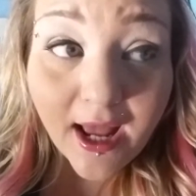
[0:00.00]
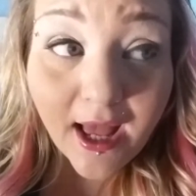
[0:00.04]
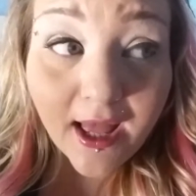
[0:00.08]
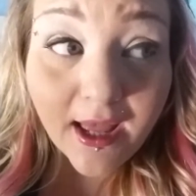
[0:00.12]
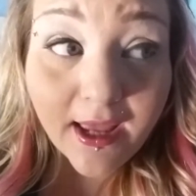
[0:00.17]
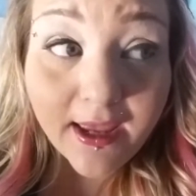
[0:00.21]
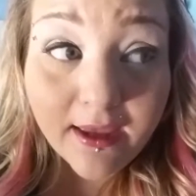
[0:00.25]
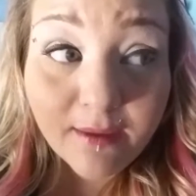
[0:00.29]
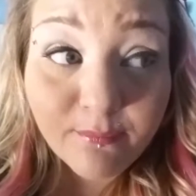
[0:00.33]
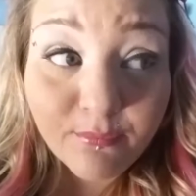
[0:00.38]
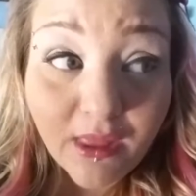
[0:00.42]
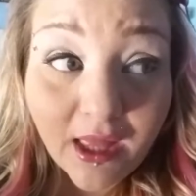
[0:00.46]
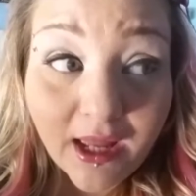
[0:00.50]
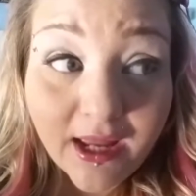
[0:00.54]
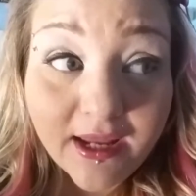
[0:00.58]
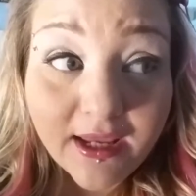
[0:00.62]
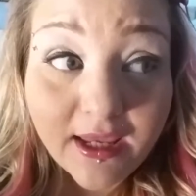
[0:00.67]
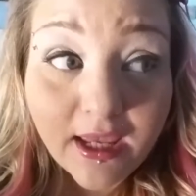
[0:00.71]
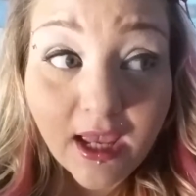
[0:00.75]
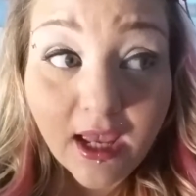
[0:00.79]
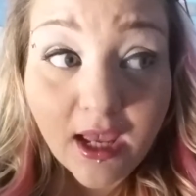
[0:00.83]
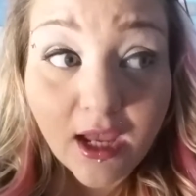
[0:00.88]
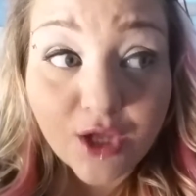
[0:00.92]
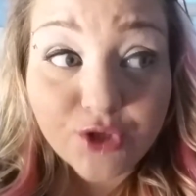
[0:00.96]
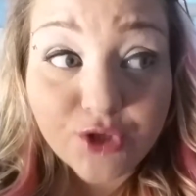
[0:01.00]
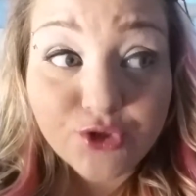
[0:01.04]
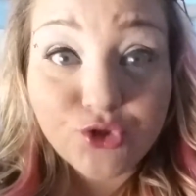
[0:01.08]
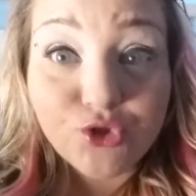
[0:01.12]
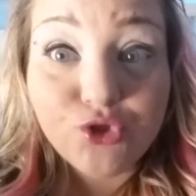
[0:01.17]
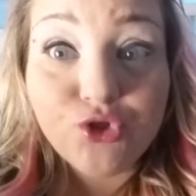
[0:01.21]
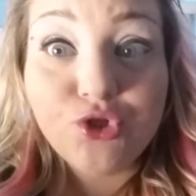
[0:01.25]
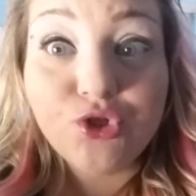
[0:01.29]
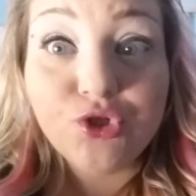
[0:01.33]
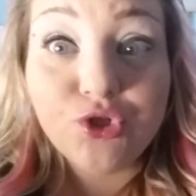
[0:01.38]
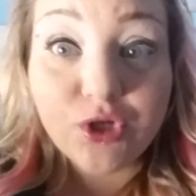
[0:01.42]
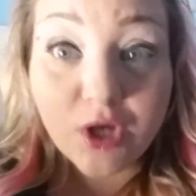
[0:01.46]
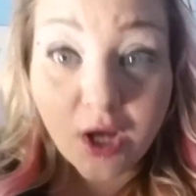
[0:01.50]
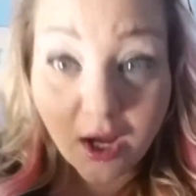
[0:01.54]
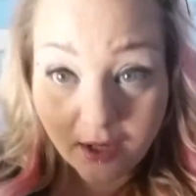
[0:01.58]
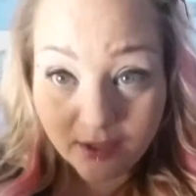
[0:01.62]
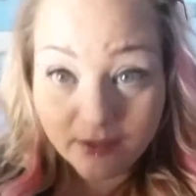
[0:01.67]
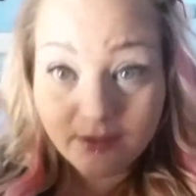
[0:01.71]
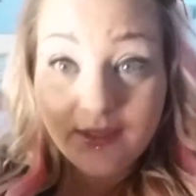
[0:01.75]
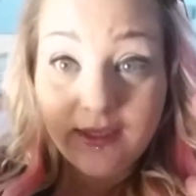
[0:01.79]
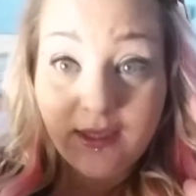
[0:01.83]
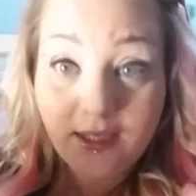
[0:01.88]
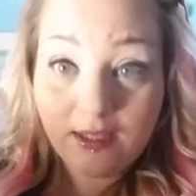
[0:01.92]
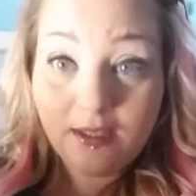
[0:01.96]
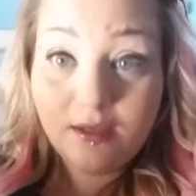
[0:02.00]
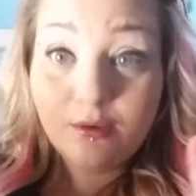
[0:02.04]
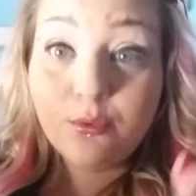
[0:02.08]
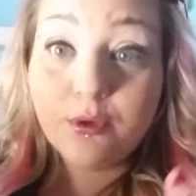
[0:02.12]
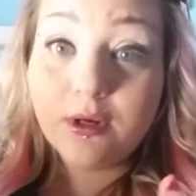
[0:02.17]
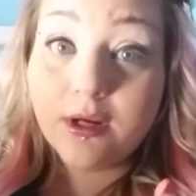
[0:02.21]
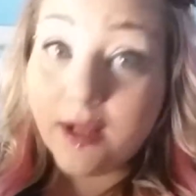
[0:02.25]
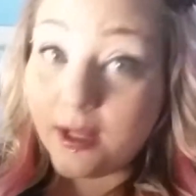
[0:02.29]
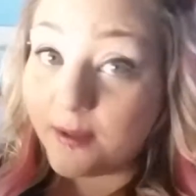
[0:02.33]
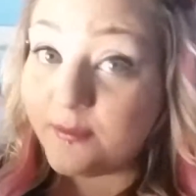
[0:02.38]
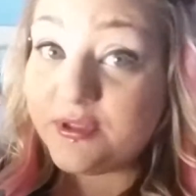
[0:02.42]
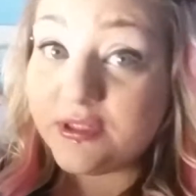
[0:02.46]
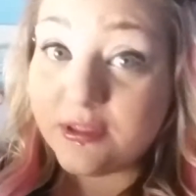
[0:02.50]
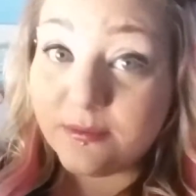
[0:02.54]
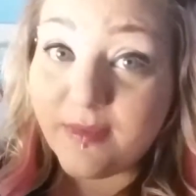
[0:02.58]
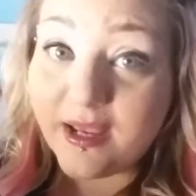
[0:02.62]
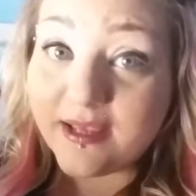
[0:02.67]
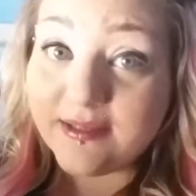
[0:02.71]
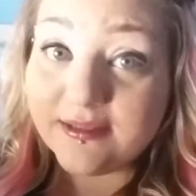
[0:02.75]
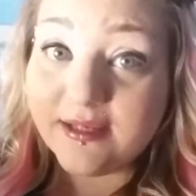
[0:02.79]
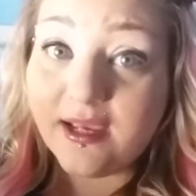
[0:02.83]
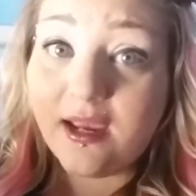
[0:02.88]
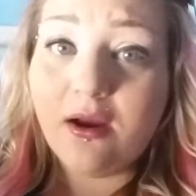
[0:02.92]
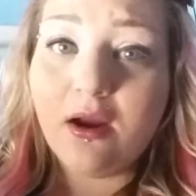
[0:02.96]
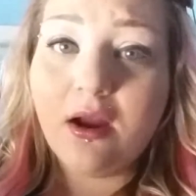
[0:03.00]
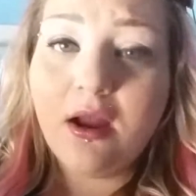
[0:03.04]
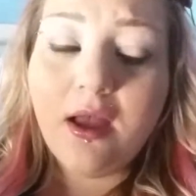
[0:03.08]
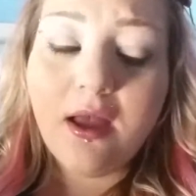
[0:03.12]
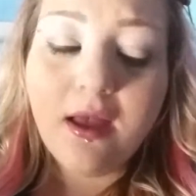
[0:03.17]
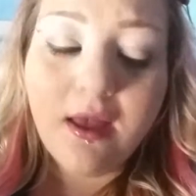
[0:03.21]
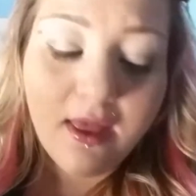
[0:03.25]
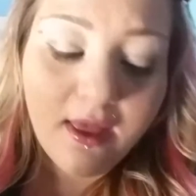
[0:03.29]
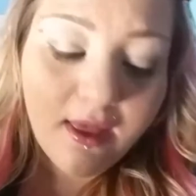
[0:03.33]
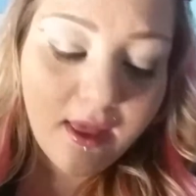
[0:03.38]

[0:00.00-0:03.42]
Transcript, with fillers: I am like a junkie when it comes to mascara.